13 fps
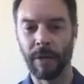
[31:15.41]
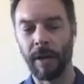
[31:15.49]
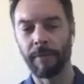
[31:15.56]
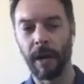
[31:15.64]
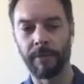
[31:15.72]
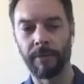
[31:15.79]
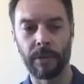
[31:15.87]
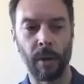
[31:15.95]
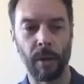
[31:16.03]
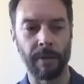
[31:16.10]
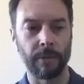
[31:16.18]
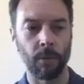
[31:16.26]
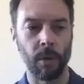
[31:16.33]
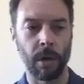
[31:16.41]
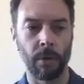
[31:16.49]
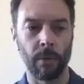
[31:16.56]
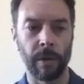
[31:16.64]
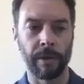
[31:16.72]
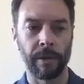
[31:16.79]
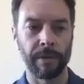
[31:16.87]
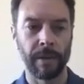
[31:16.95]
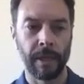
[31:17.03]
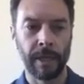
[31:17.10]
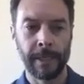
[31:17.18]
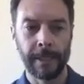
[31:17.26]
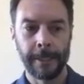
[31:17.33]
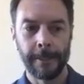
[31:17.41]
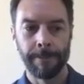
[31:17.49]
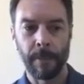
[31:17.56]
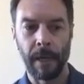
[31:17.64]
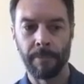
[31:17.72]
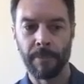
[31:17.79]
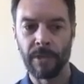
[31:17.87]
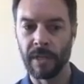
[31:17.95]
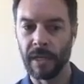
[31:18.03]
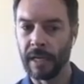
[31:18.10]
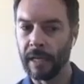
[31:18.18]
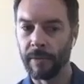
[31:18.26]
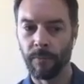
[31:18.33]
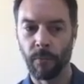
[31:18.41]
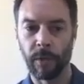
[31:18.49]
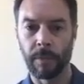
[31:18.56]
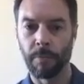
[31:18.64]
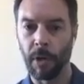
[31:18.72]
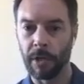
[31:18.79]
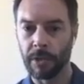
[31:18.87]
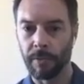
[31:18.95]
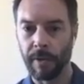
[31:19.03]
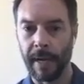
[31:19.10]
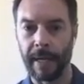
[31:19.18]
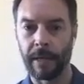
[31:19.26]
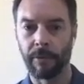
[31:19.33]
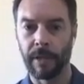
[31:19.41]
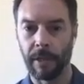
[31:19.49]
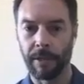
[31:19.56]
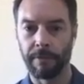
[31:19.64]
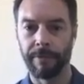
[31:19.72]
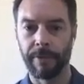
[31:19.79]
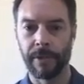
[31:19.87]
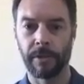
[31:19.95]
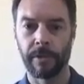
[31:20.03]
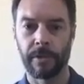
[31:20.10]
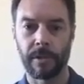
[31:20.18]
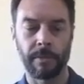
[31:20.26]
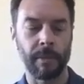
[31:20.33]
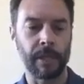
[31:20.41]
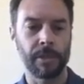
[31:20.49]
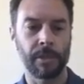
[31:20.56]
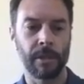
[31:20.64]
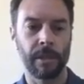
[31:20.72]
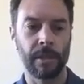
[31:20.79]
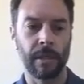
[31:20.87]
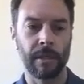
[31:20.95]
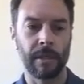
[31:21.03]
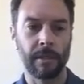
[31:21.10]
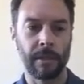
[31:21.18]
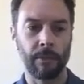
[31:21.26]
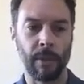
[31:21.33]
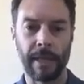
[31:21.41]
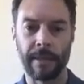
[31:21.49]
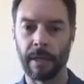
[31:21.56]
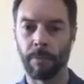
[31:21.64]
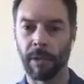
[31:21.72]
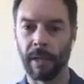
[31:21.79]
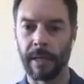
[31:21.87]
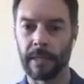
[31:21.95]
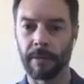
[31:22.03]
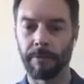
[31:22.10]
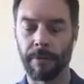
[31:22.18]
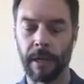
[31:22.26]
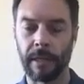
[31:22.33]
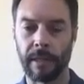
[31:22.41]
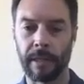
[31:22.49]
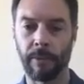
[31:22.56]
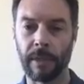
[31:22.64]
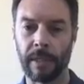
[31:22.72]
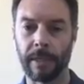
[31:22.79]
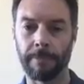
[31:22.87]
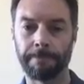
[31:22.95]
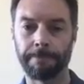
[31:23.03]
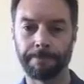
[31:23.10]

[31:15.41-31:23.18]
Now, obviously, we'll have to work with the city, with the Parks and Rec, with health officials to make sure that we had their blessing for anything that we did.